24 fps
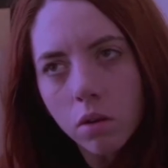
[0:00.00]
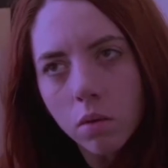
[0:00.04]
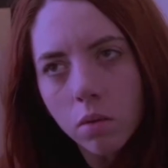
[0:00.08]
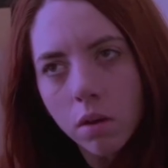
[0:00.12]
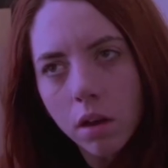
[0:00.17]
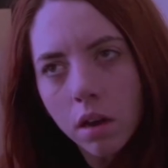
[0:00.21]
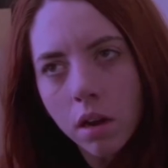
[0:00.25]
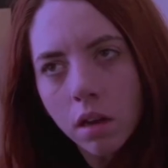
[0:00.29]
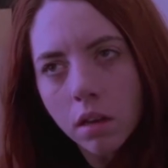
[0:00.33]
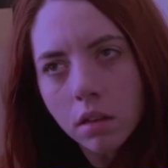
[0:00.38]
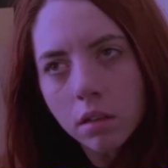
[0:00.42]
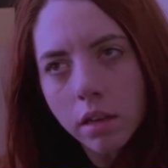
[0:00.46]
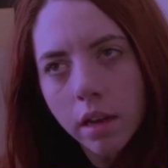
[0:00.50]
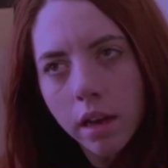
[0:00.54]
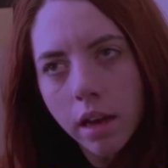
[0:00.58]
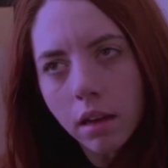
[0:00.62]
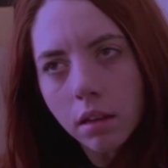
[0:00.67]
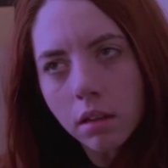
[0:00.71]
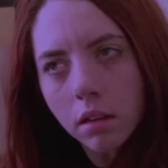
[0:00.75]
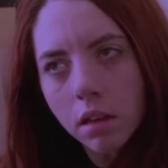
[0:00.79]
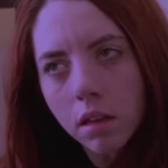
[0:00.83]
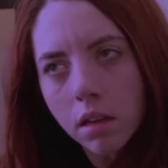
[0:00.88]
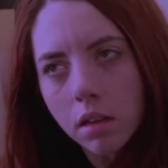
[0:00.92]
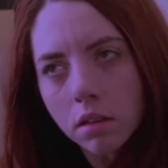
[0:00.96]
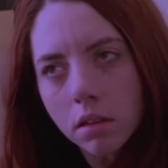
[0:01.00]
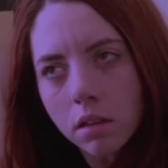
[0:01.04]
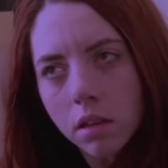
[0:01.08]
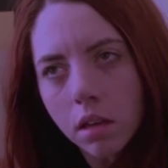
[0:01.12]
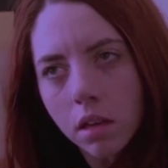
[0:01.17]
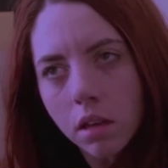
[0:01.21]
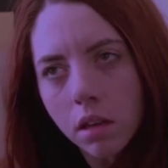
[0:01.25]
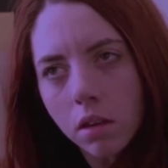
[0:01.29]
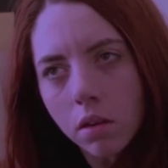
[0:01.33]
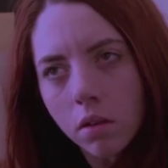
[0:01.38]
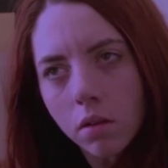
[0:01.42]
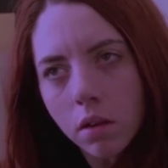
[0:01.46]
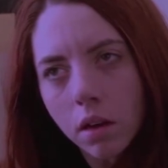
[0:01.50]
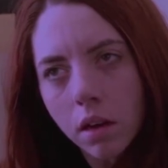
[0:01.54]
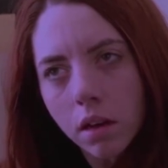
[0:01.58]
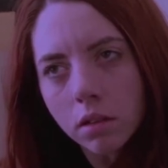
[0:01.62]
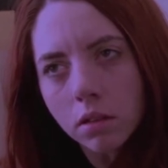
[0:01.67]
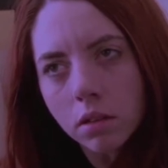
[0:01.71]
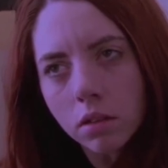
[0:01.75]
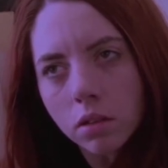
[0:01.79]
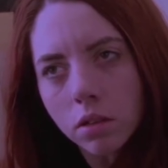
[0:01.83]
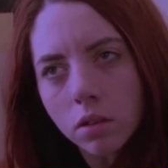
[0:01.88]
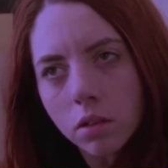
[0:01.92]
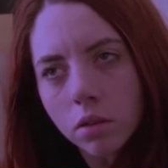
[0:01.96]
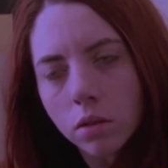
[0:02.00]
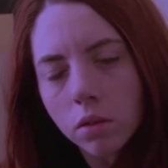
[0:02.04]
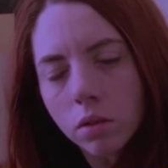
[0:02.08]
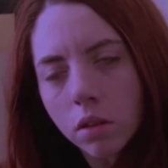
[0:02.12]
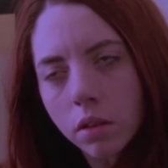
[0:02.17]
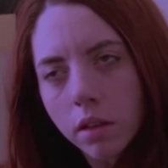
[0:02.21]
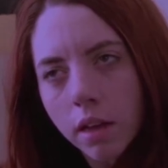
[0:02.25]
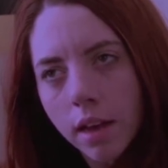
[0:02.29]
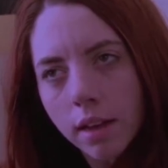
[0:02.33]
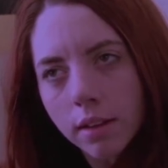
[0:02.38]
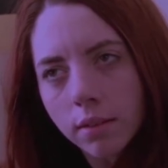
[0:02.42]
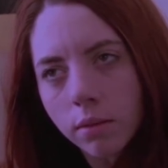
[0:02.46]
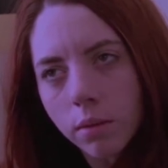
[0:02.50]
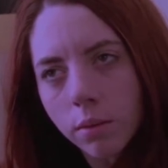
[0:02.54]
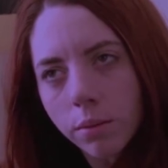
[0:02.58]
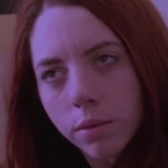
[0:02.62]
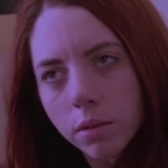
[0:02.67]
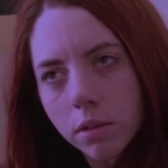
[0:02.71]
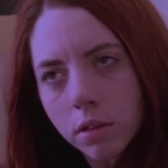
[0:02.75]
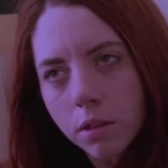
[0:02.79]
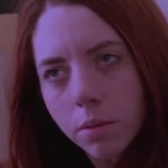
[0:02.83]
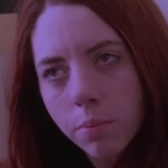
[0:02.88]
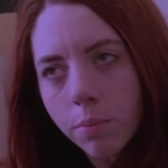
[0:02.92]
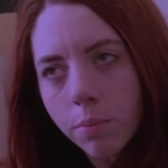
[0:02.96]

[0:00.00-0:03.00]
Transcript: what exactly is that you guys do? The last one was the